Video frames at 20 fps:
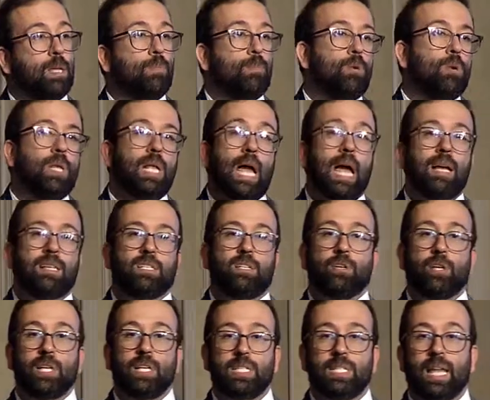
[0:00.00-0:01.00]
moral
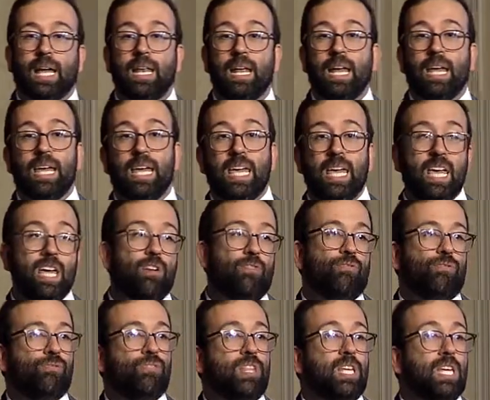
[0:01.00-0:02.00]
hazard is that
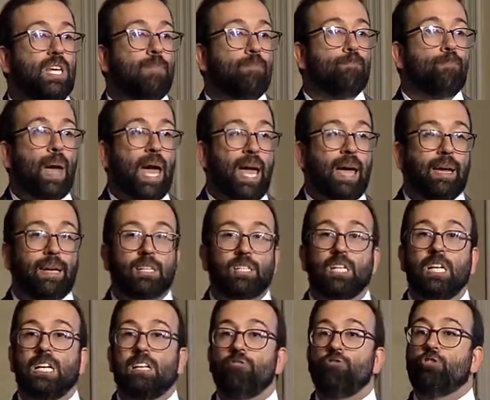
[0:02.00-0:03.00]
if the banks
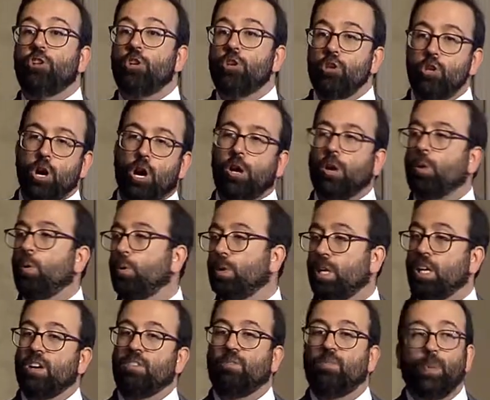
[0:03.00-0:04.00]
did not hold
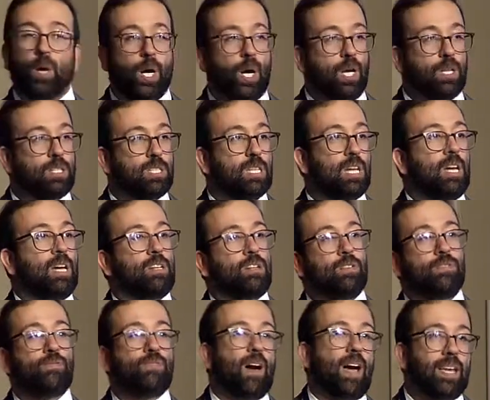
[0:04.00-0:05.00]
enough bonds to
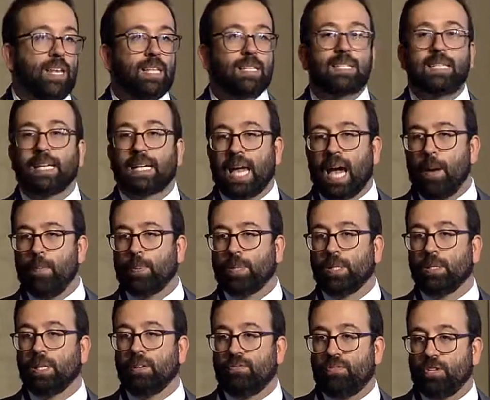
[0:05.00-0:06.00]
finance the
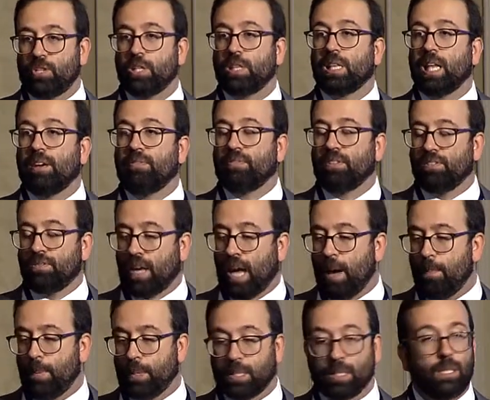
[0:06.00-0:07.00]
capital, the efficient level of
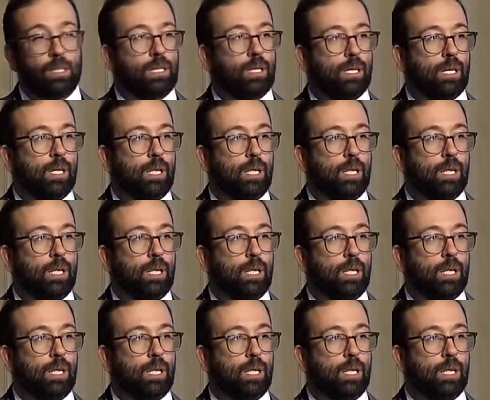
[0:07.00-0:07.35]
capital,